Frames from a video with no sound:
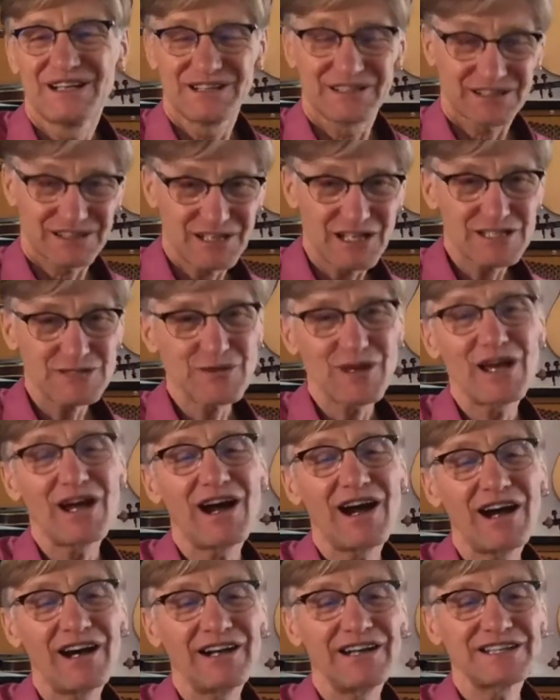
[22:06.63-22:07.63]
Because we
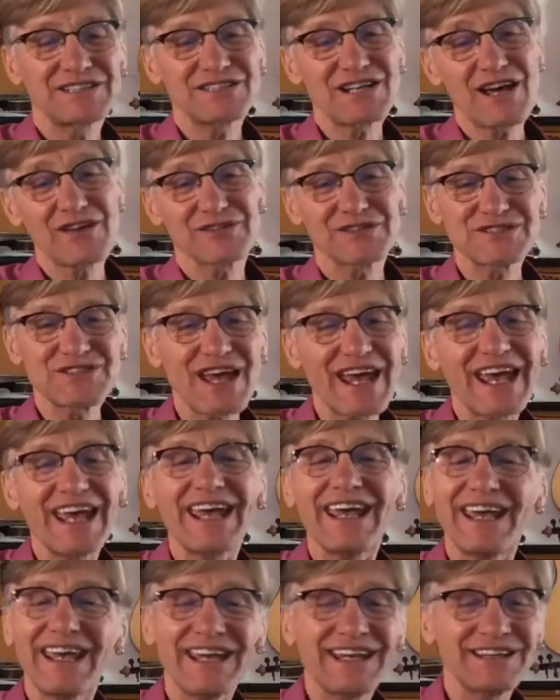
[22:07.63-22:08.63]
are each other's
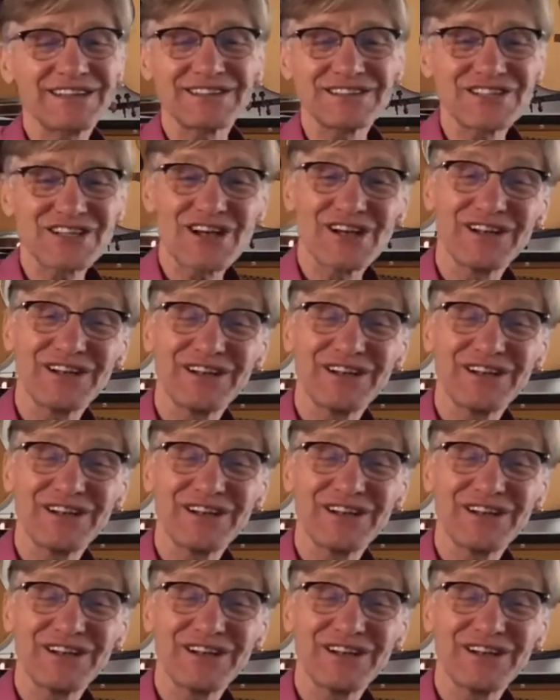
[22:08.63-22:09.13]
angels,